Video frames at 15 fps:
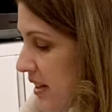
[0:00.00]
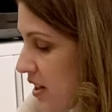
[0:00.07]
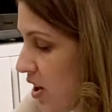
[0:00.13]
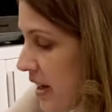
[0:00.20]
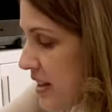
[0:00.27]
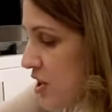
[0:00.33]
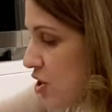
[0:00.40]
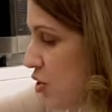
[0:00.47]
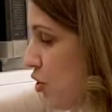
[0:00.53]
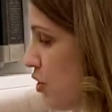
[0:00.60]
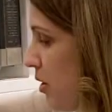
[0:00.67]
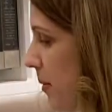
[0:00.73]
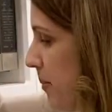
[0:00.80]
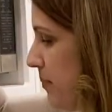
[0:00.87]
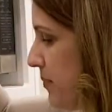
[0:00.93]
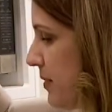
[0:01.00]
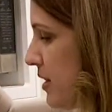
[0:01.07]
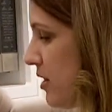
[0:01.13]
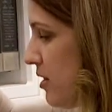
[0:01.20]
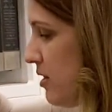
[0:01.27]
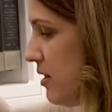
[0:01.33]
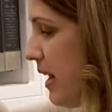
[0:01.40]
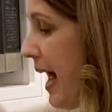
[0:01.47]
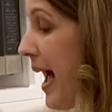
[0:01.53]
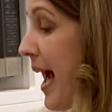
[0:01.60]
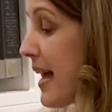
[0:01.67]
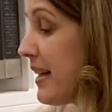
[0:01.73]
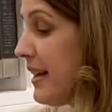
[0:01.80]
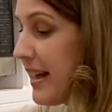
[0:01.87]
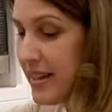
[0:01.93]
going to
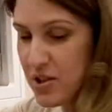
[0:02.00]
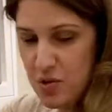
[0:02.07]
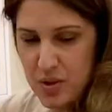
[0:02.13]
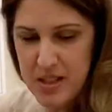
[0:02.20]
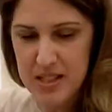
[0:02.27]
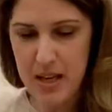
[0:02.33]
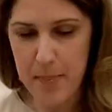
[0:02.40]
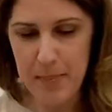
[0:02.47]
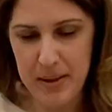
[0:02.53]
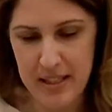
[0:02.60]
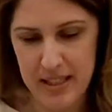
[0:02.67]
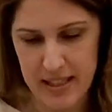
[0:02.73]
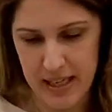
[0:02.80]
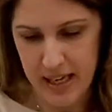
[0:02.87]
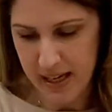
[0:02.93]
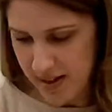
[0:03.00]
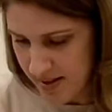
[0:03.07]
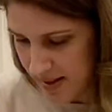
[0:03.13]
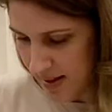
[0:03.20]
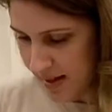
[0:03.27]
add an extra step in here